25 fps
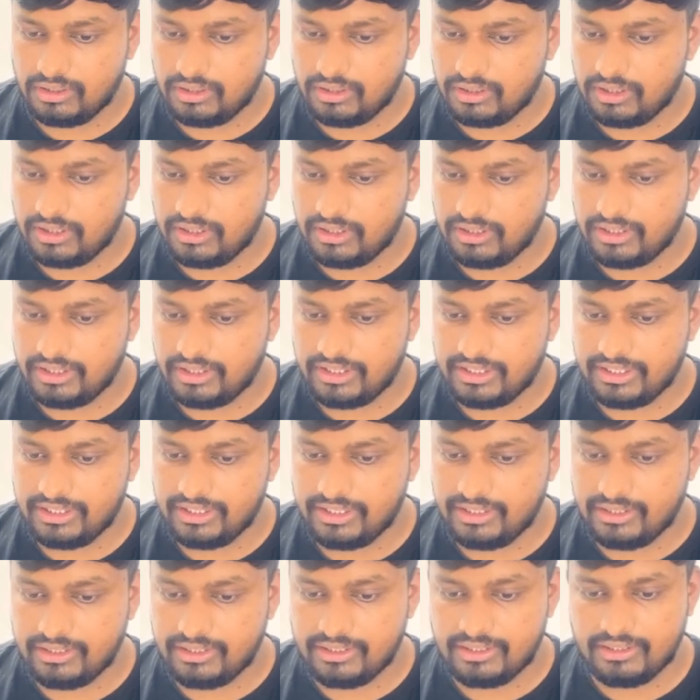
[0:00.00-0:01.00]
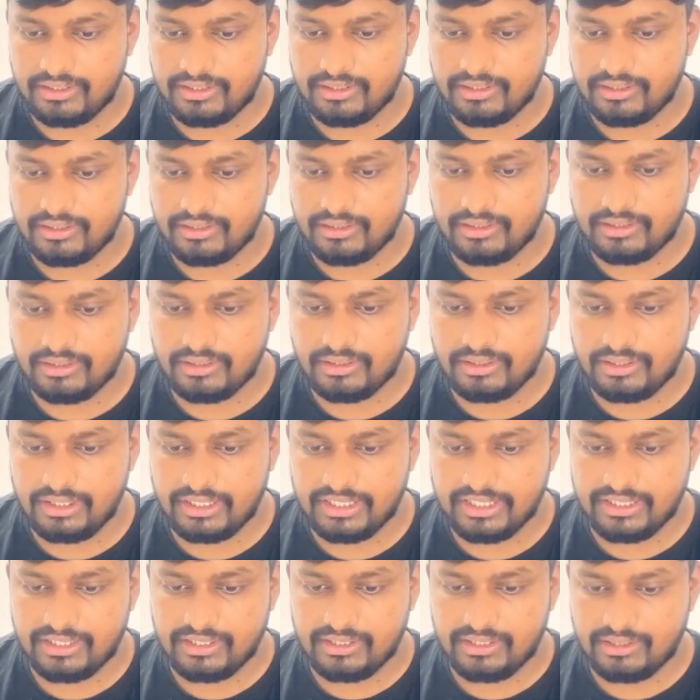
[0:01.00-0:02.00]

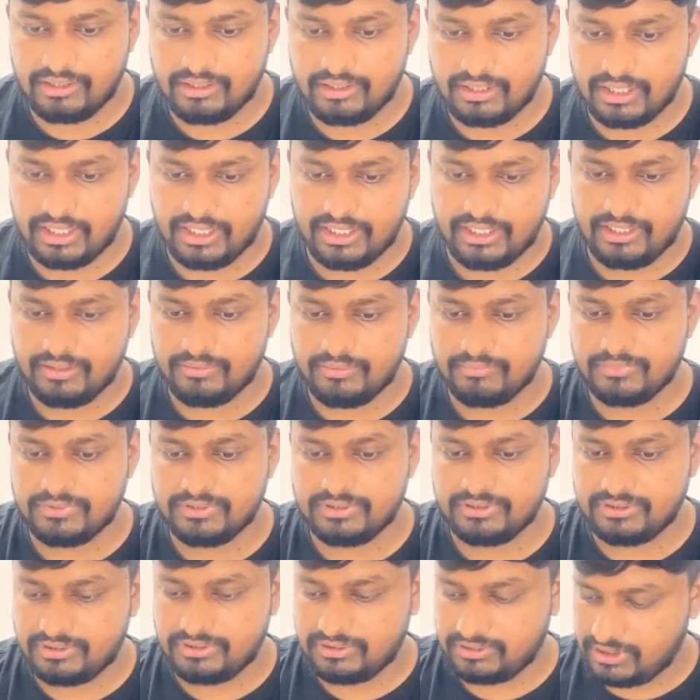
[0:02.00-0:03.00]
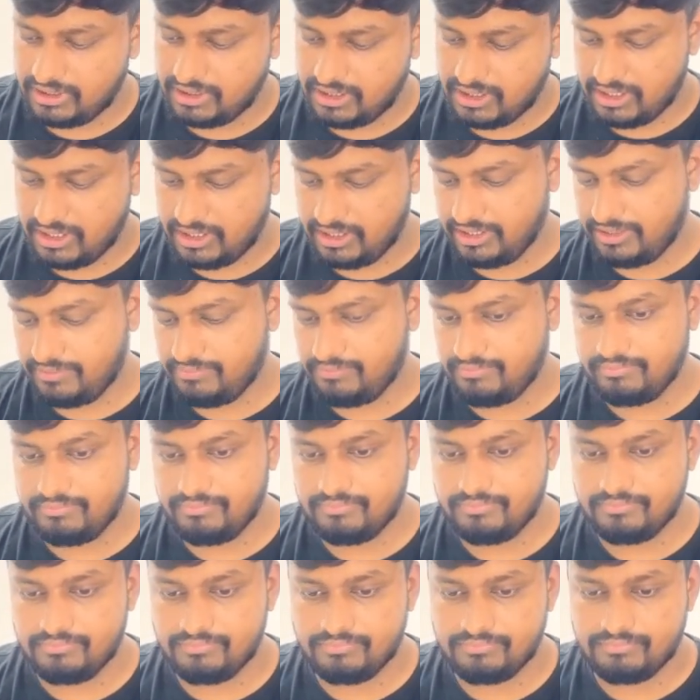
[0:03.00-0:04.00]
110 item is
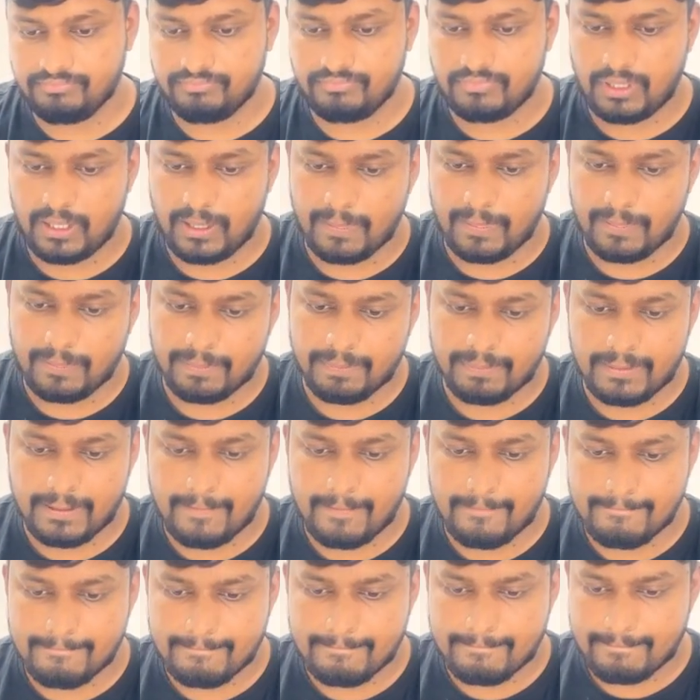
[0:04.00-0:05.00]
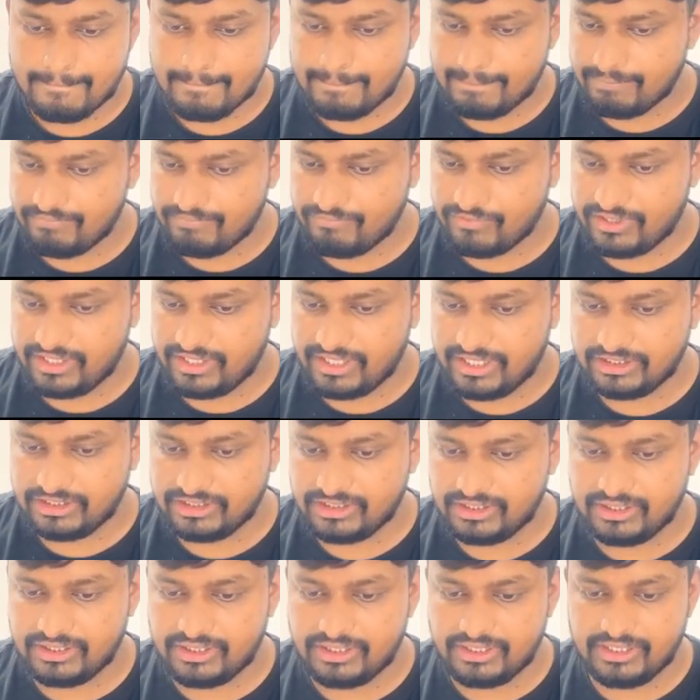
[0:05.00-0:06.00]

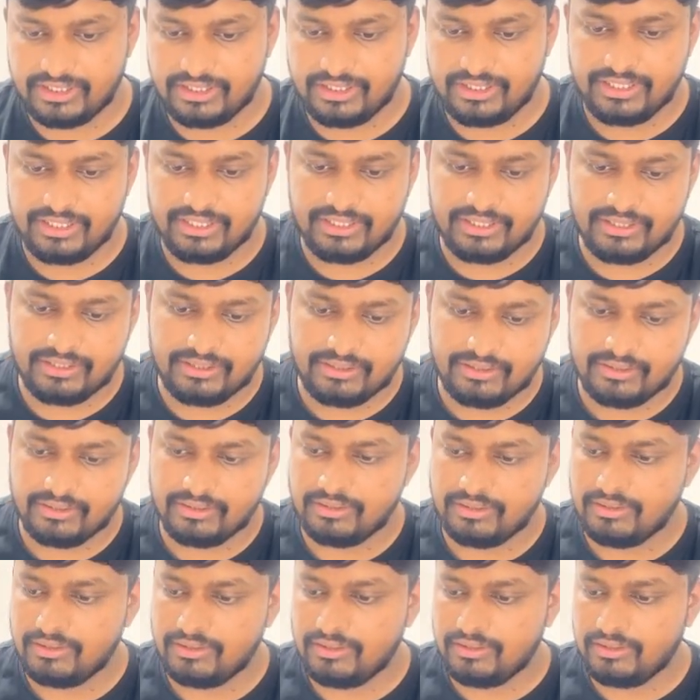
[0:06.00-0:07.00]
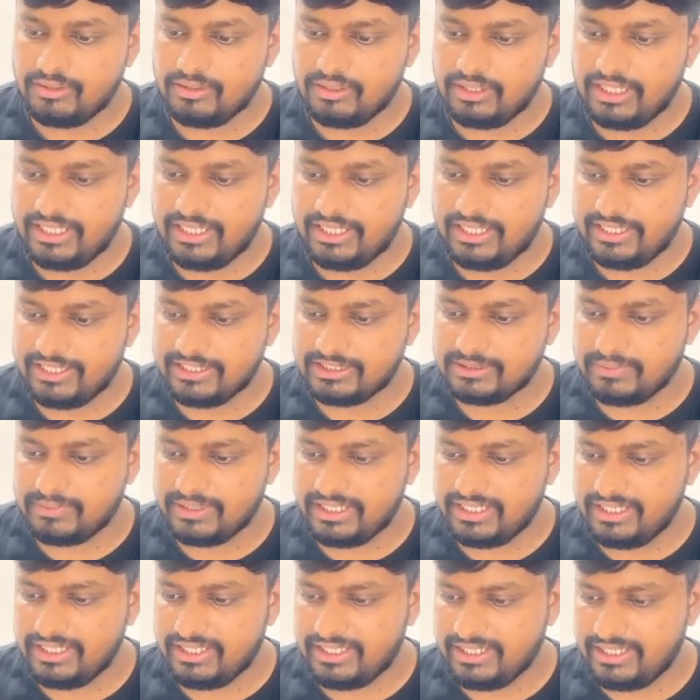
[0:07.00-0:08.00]
RM-110, right? And
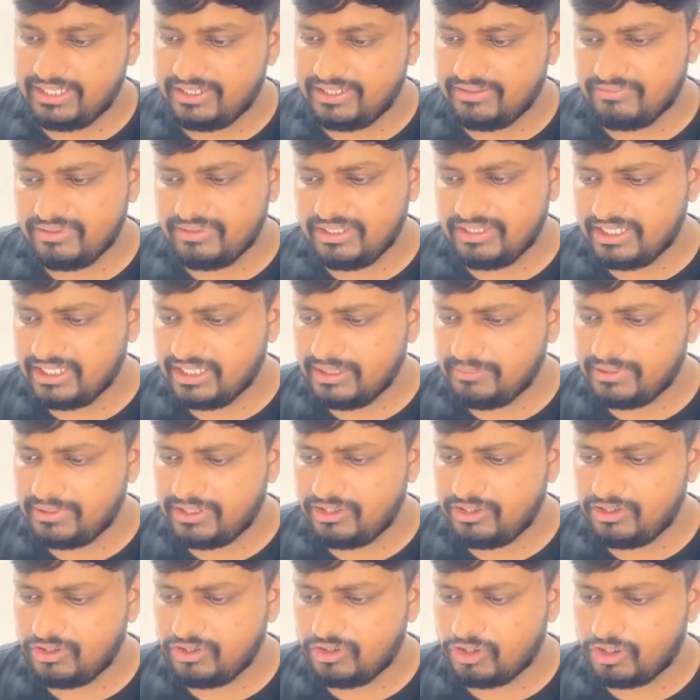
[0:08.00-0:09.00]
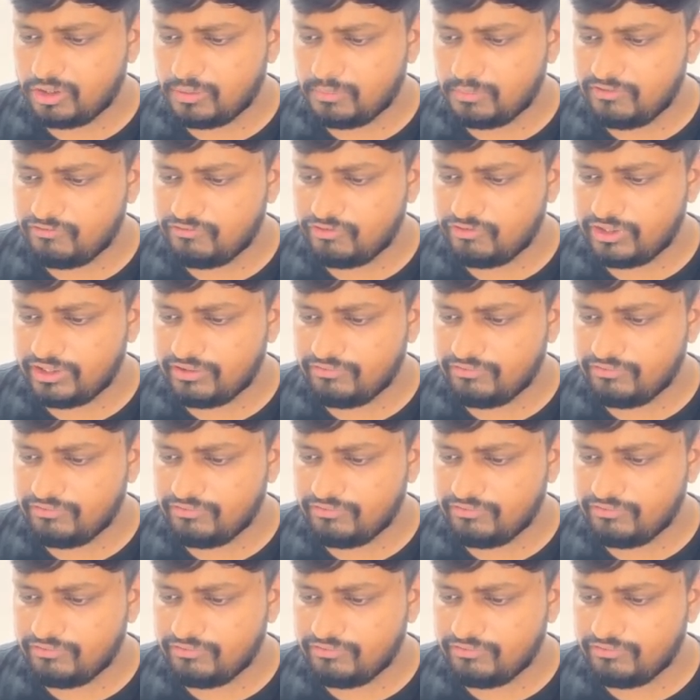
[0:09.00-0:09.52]
expiry date, we'll keep it normal for